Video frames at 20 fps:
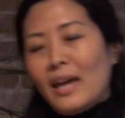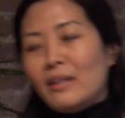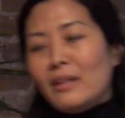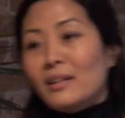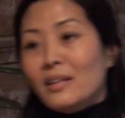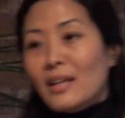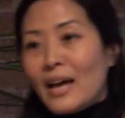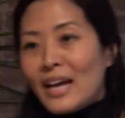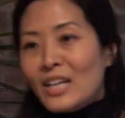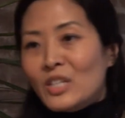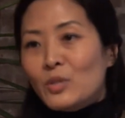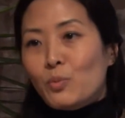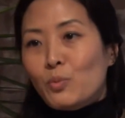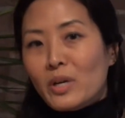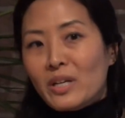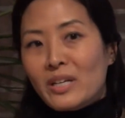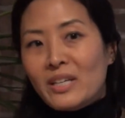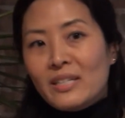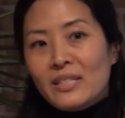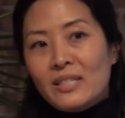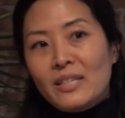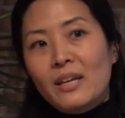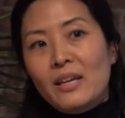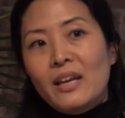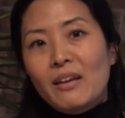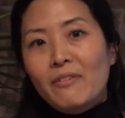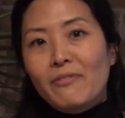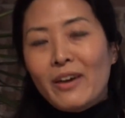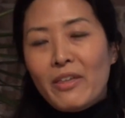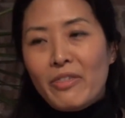And the last one
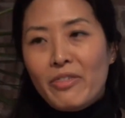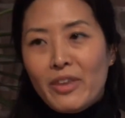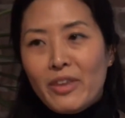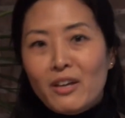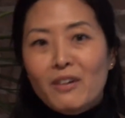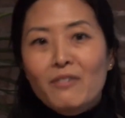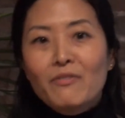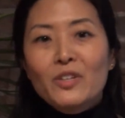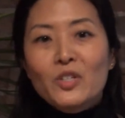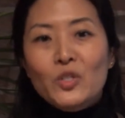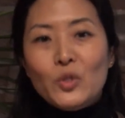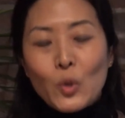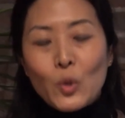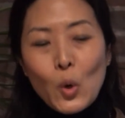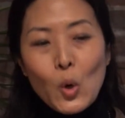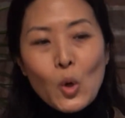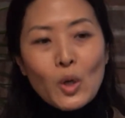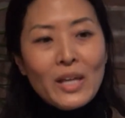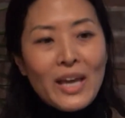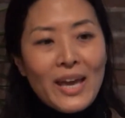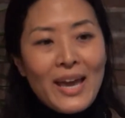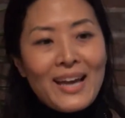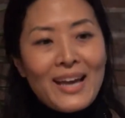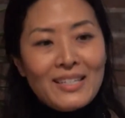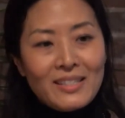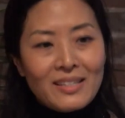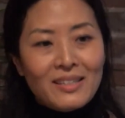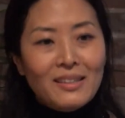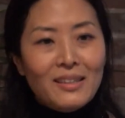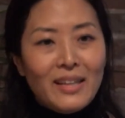is, if I think of this goal, it
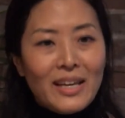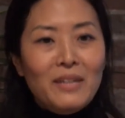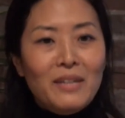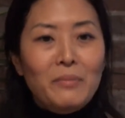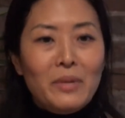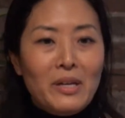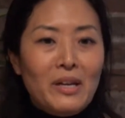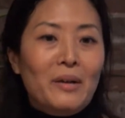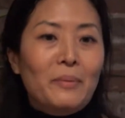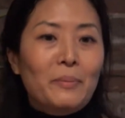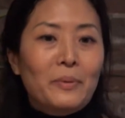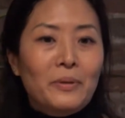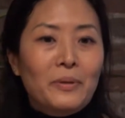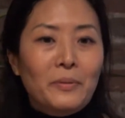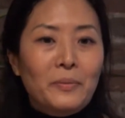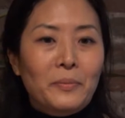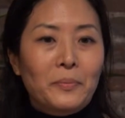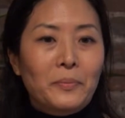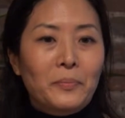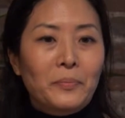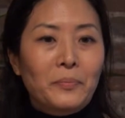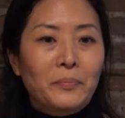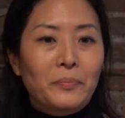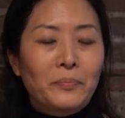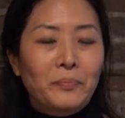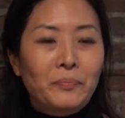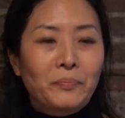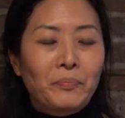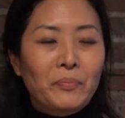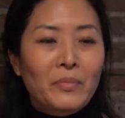has to light me up.
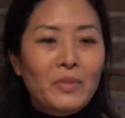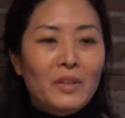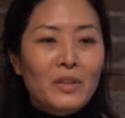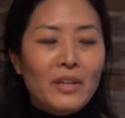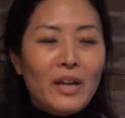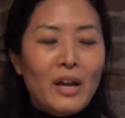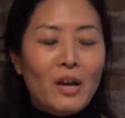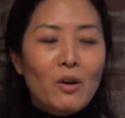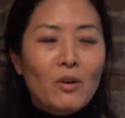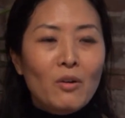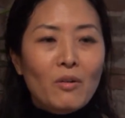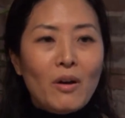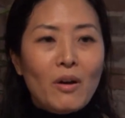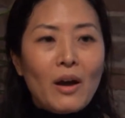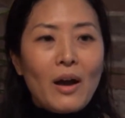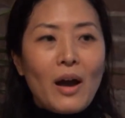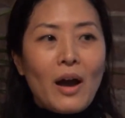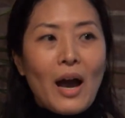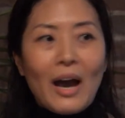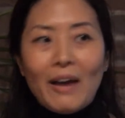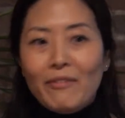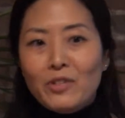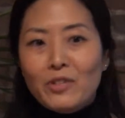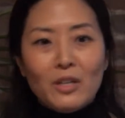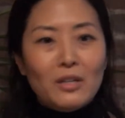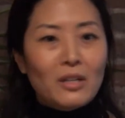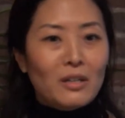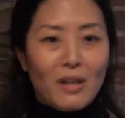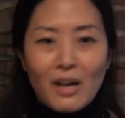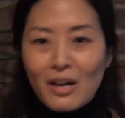Now, I've
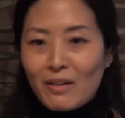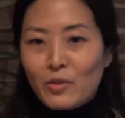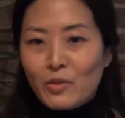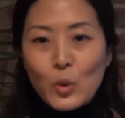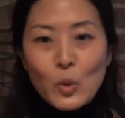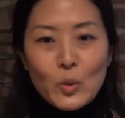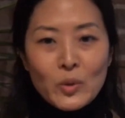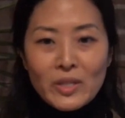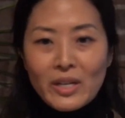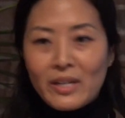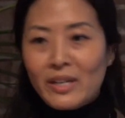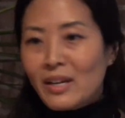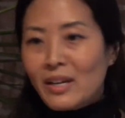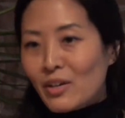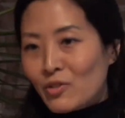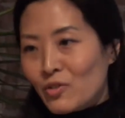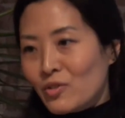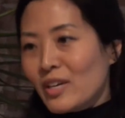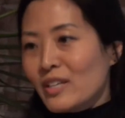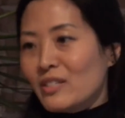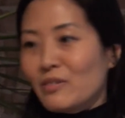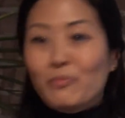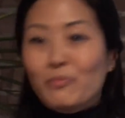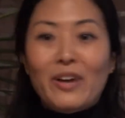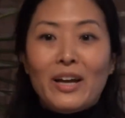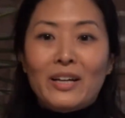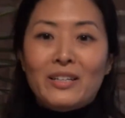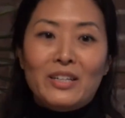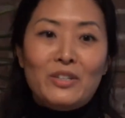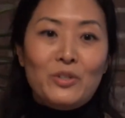done a lot of goal setting exercise.
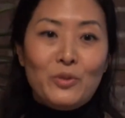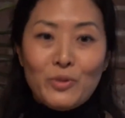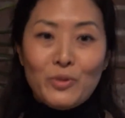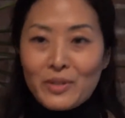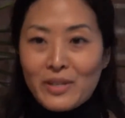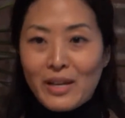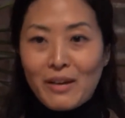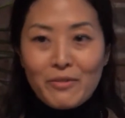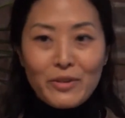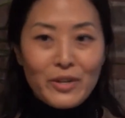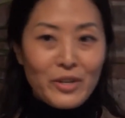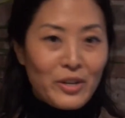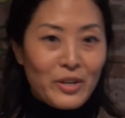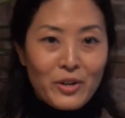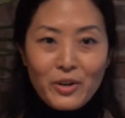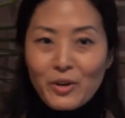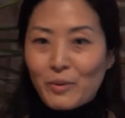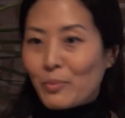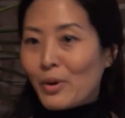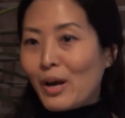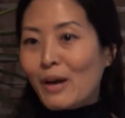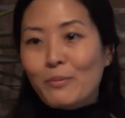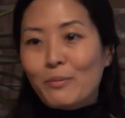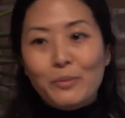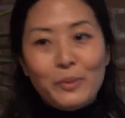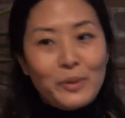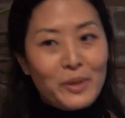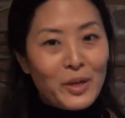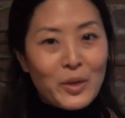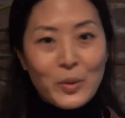In fact, I do this every year and
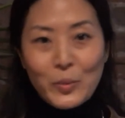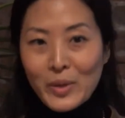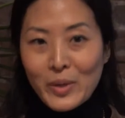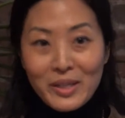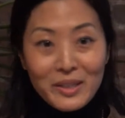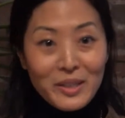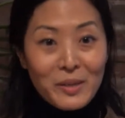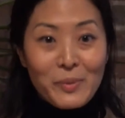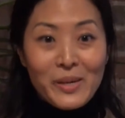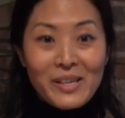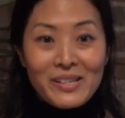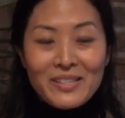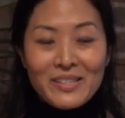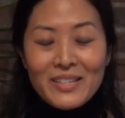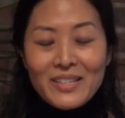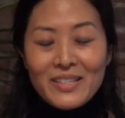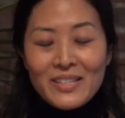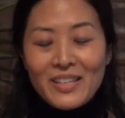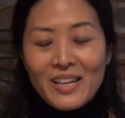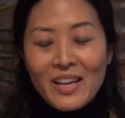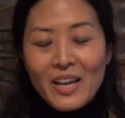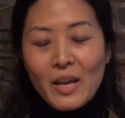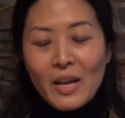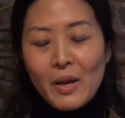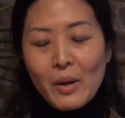probably on a weekly basis.